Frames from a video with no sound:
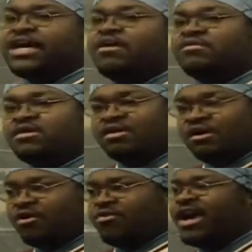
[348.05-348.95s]
out,
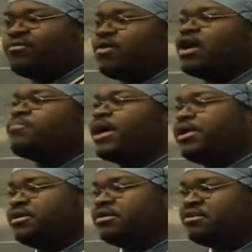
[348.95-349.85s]
cracked rock
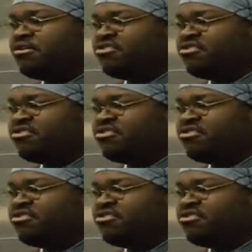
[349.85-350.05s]
bottom,